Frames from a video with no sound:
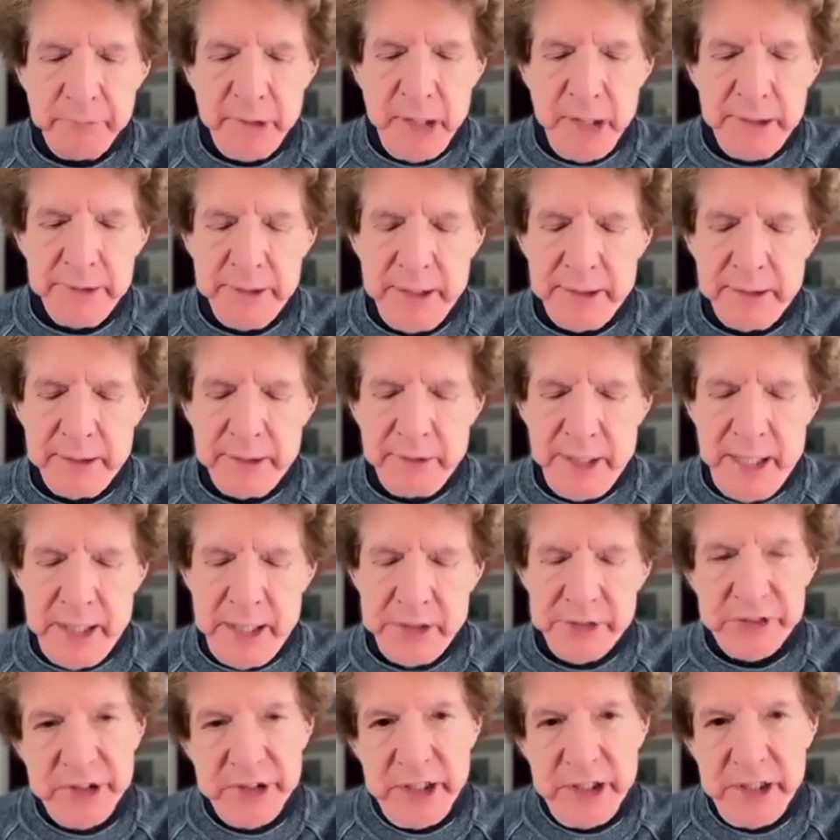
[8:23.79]
And then the
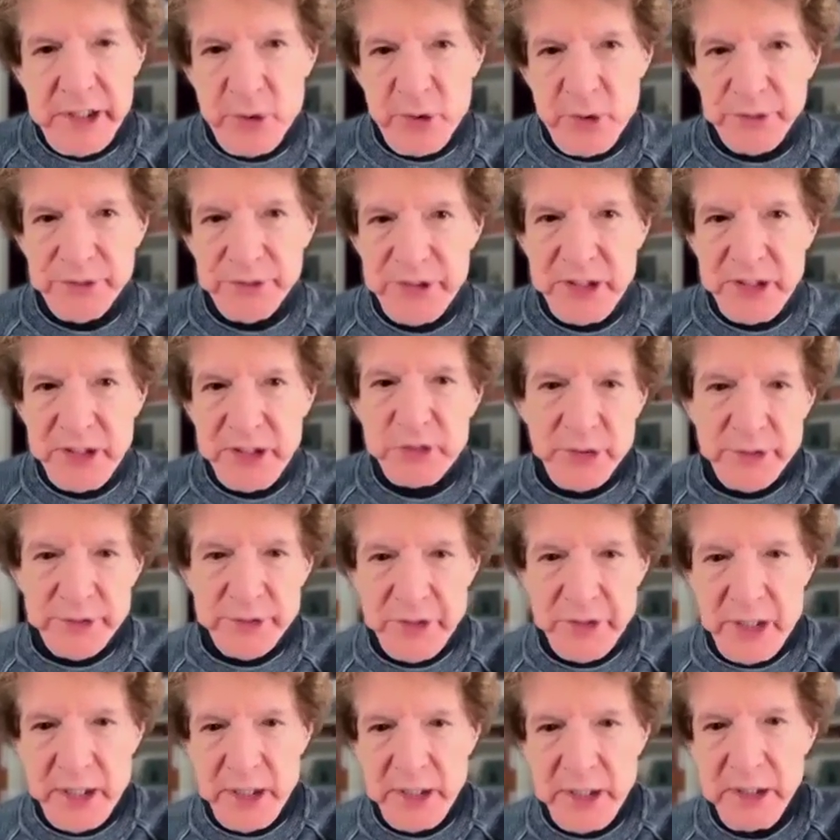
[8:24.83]
last day is called digital
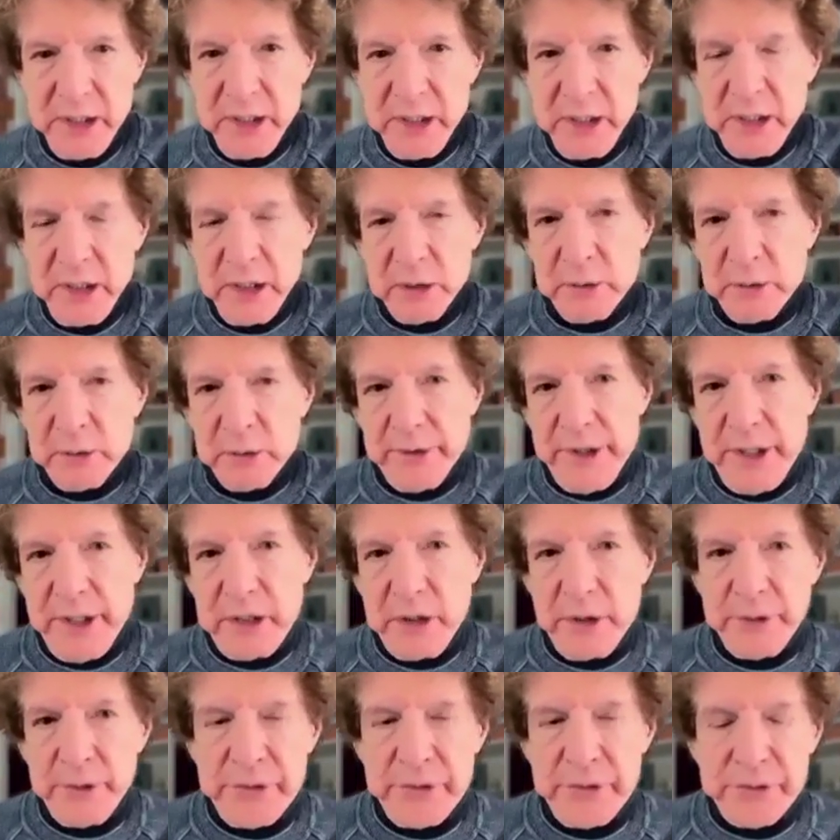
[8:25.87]
day, where they
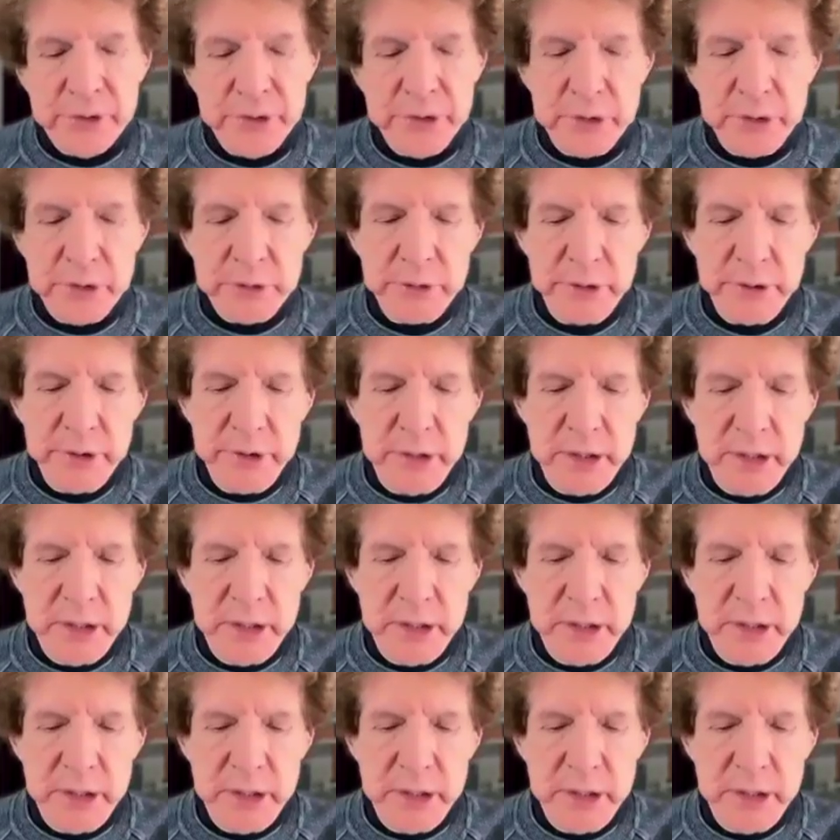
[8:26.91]
go through